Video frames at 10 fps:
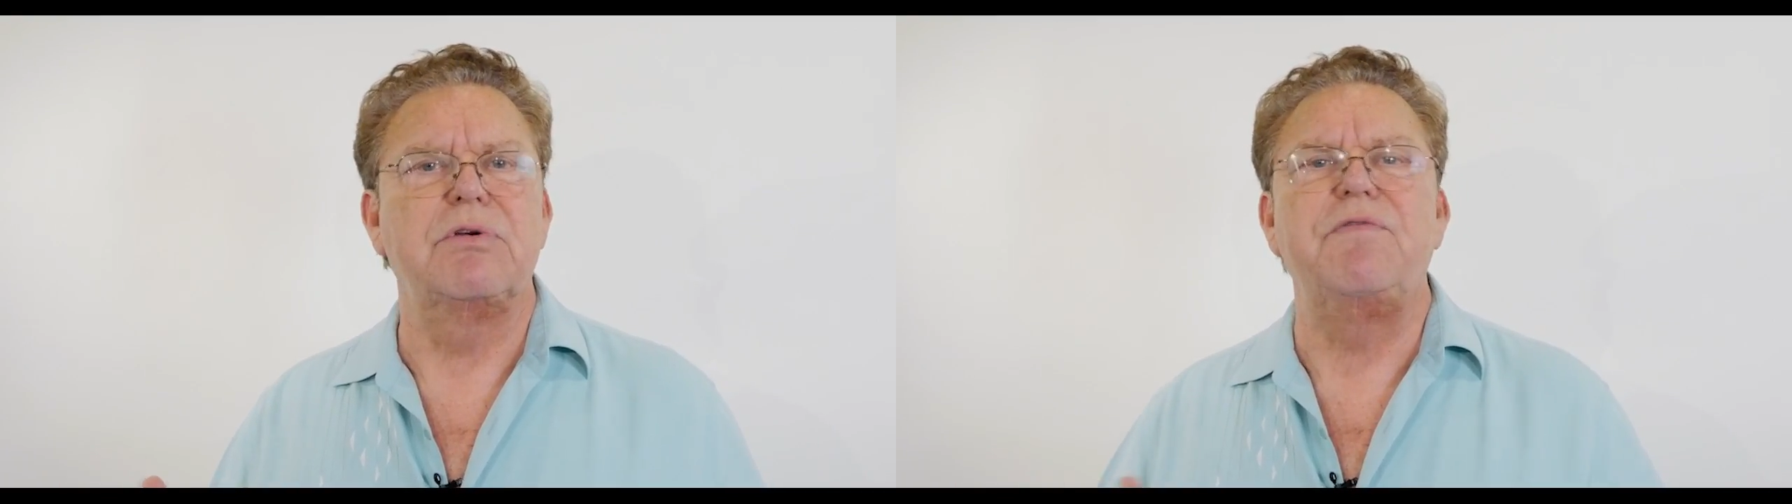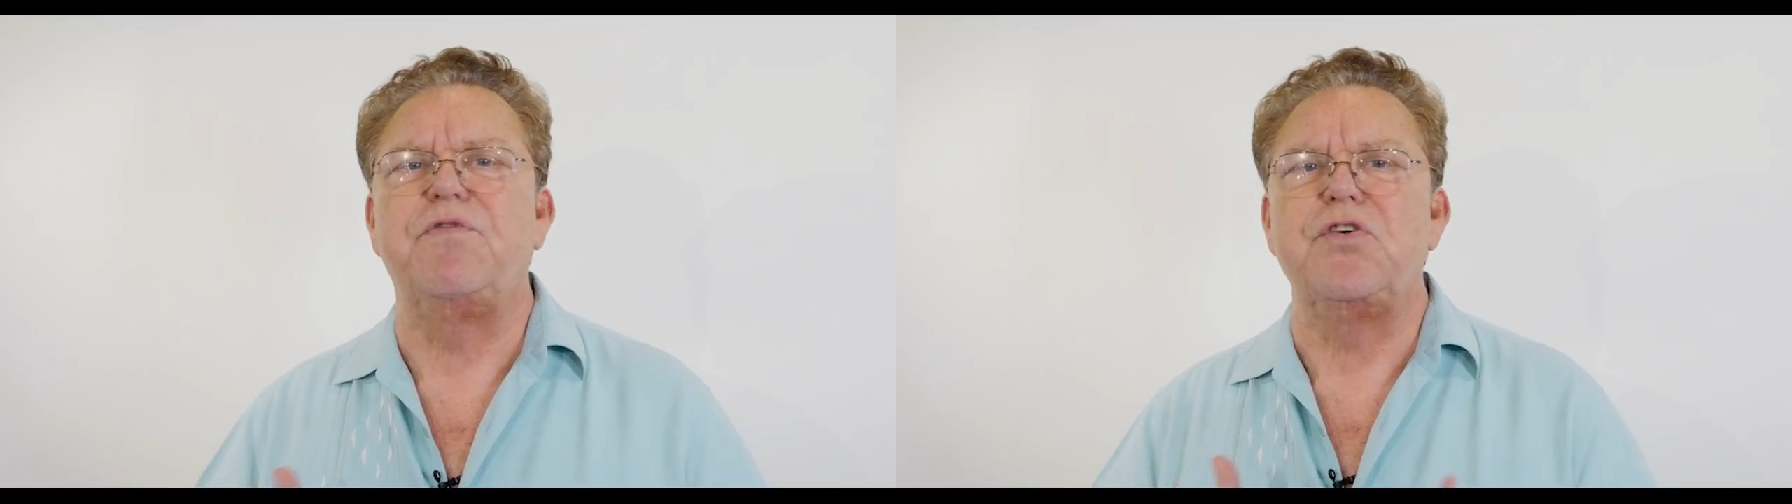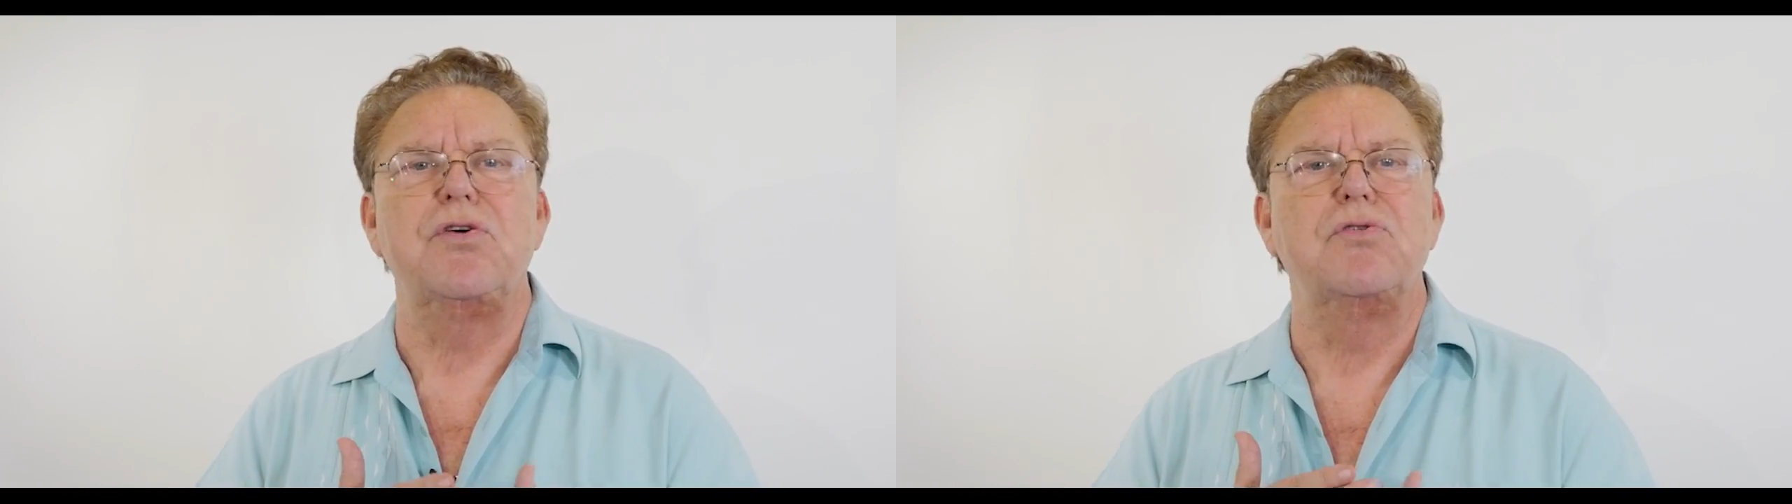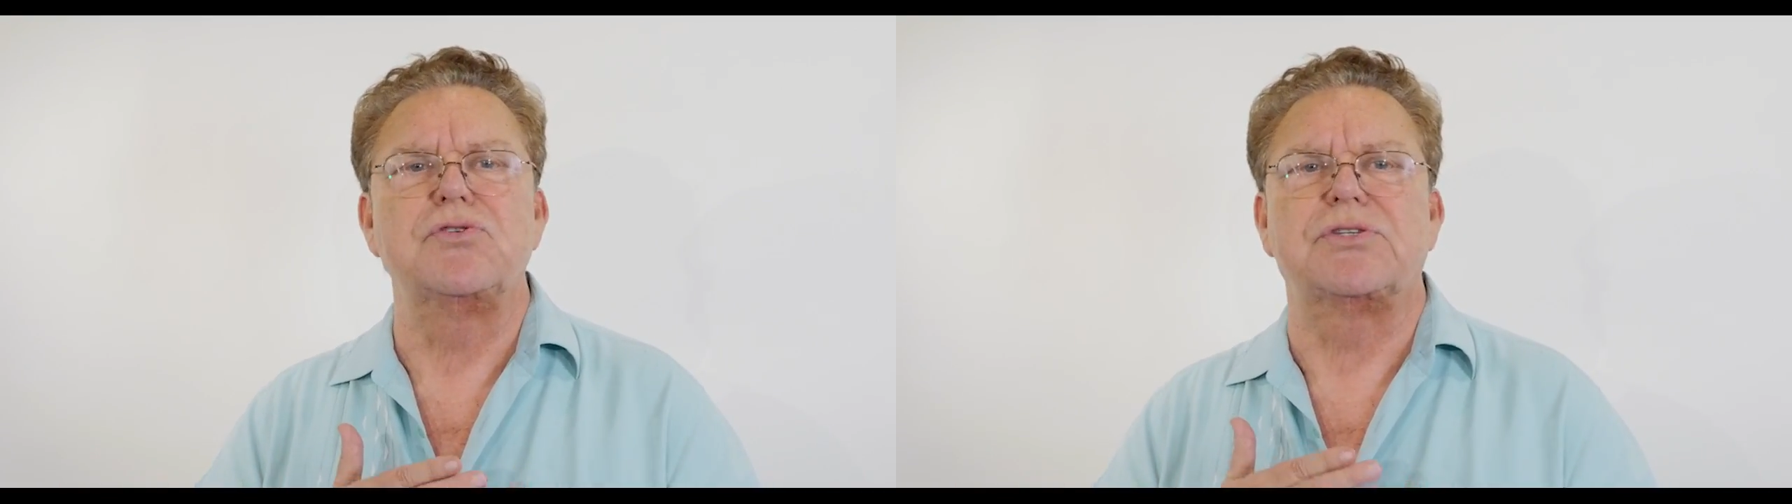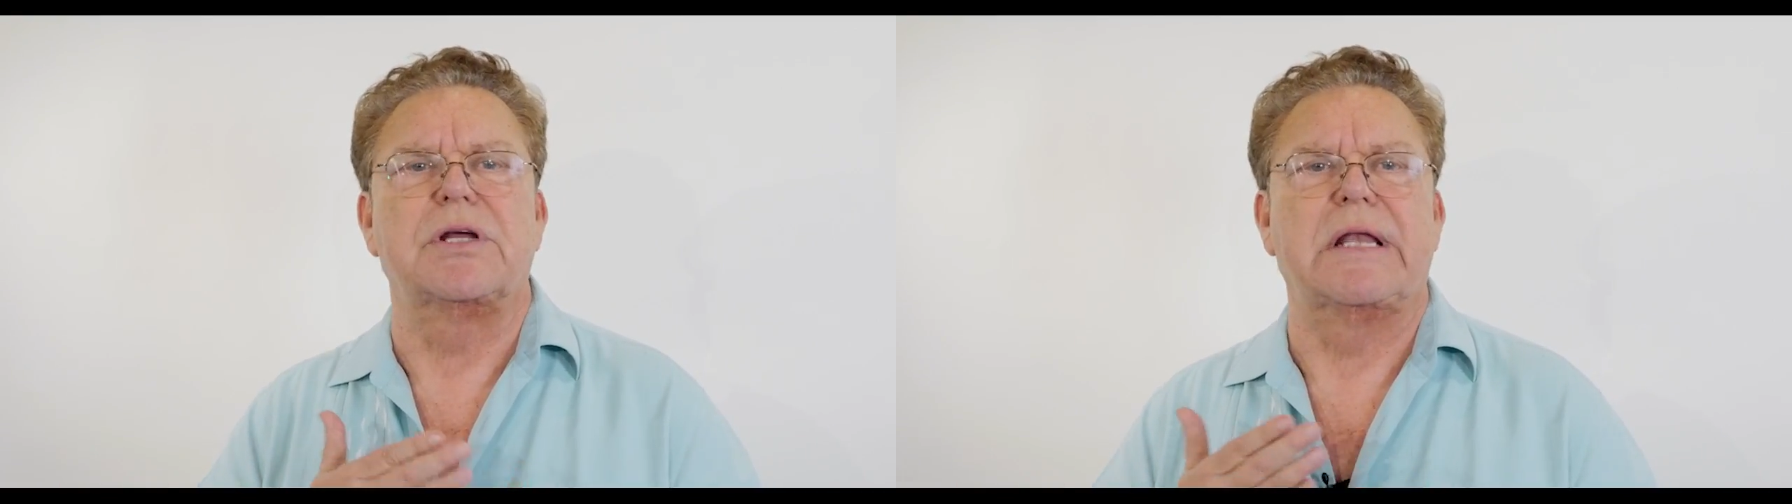
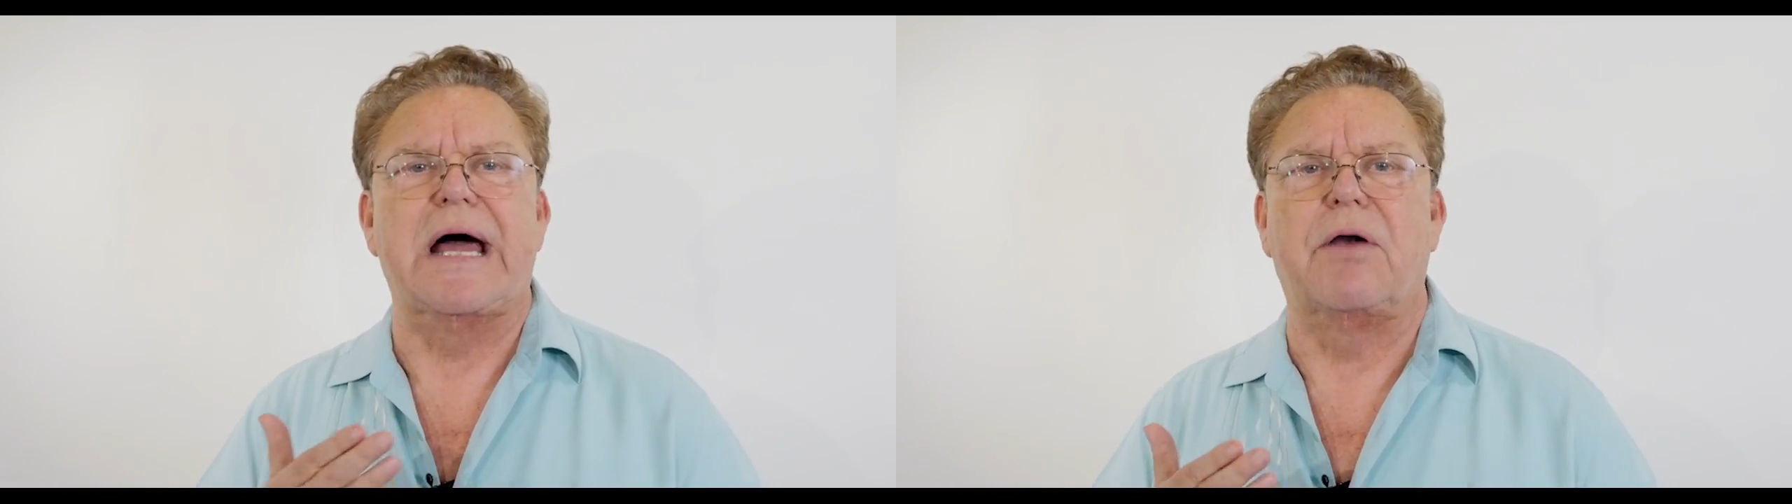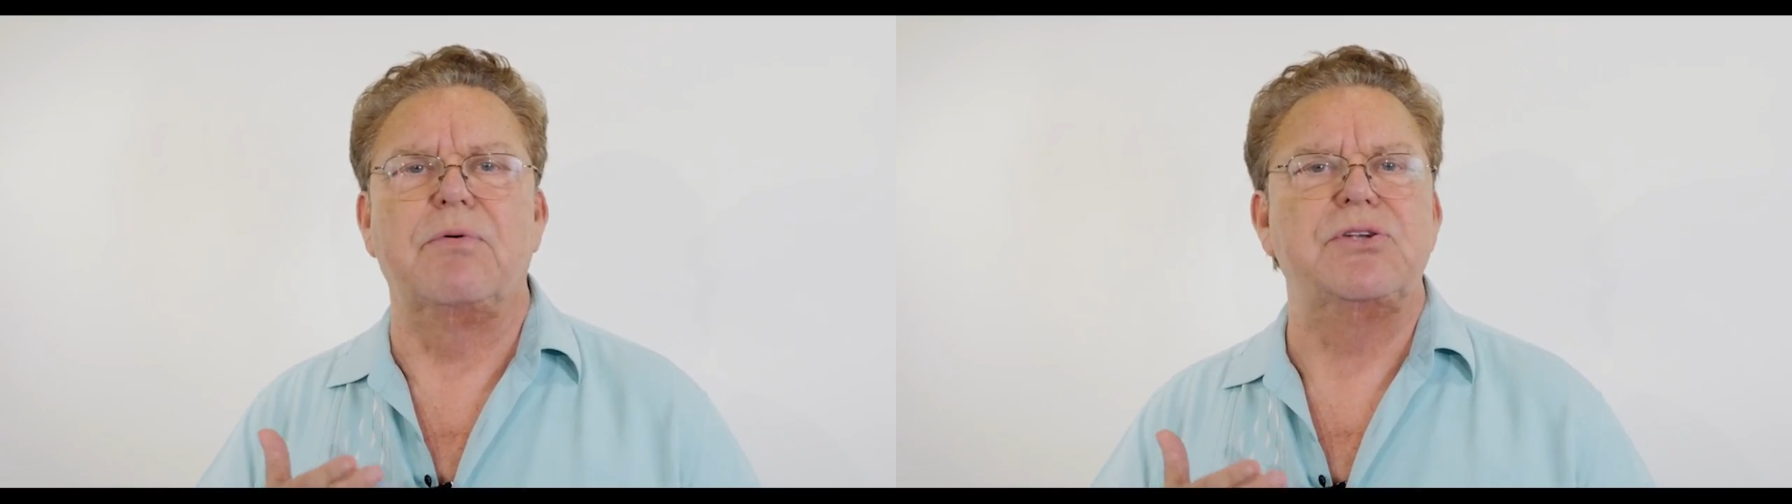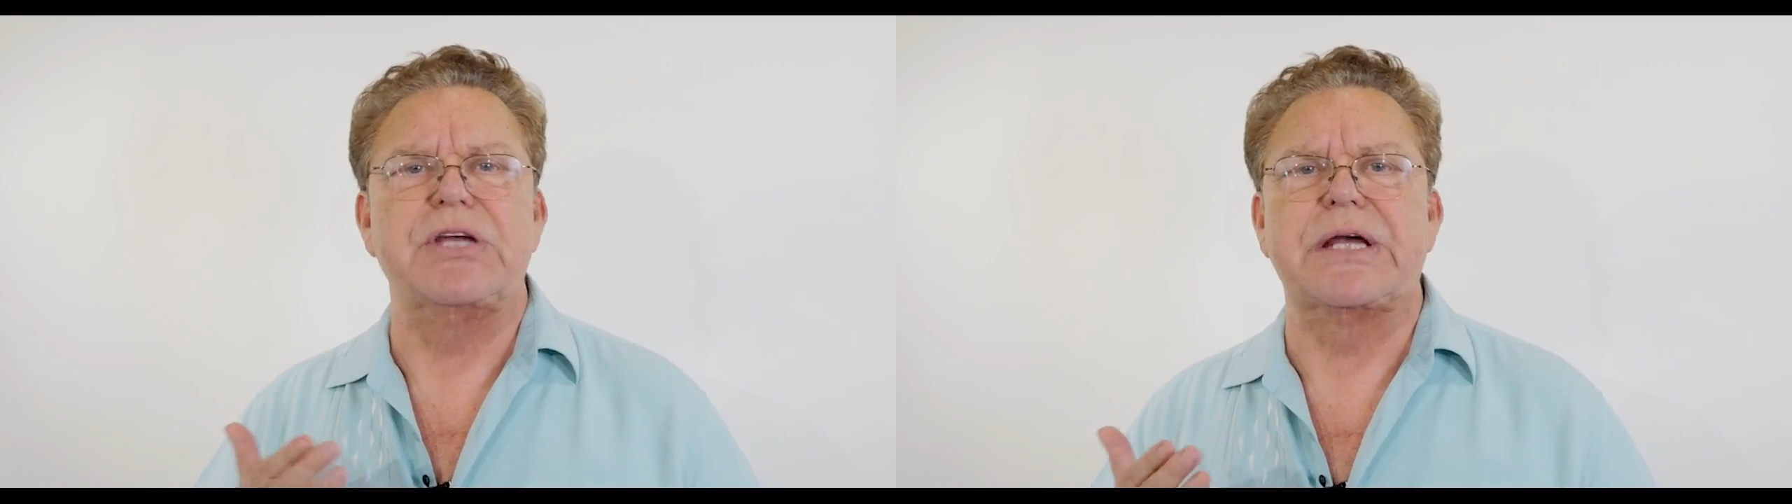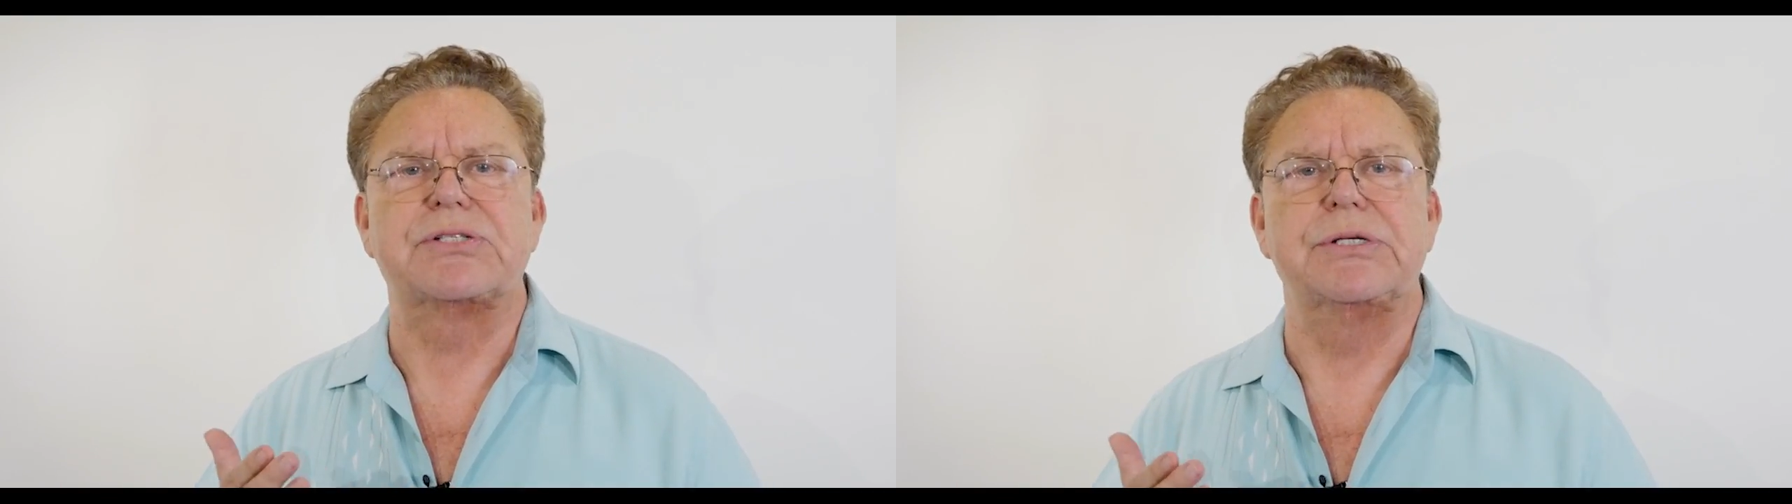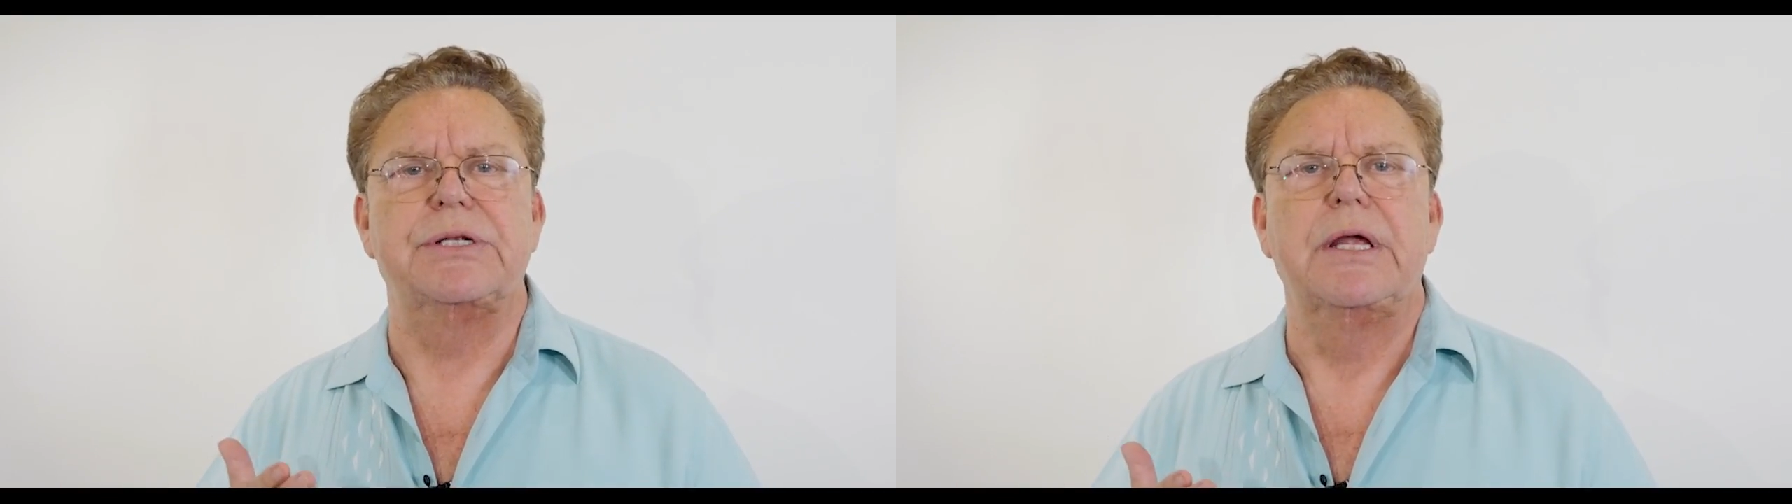Refuse to allow
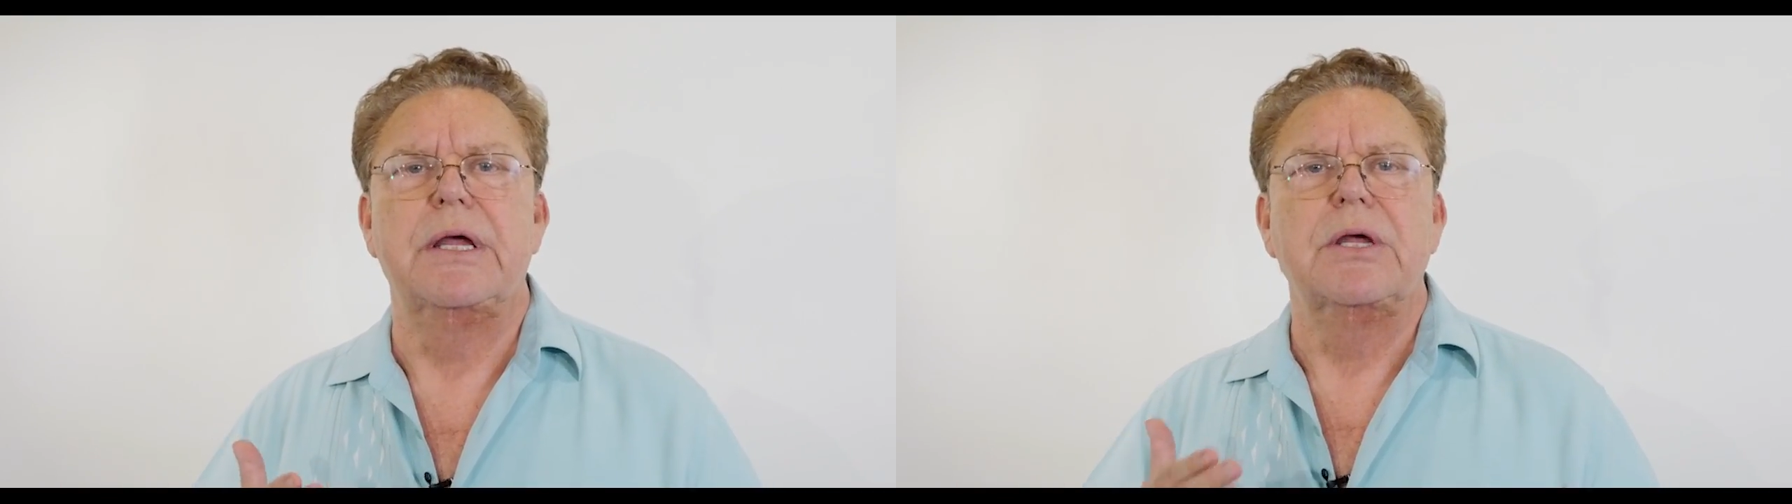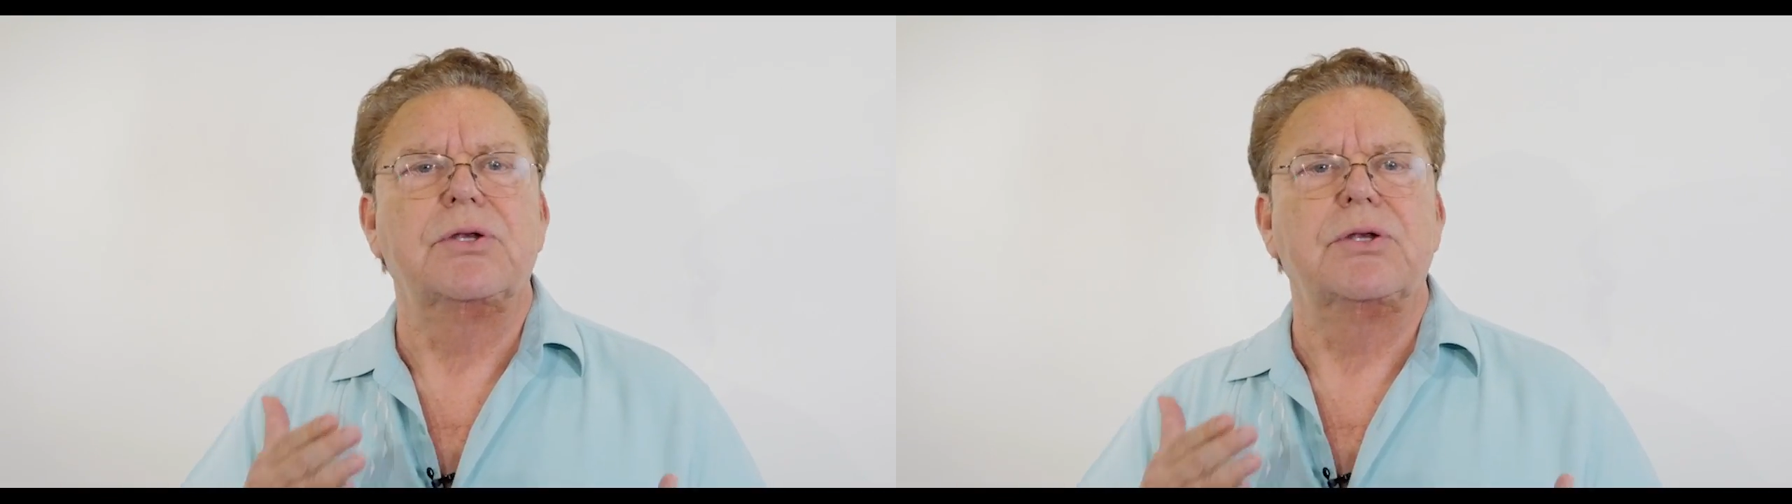rejection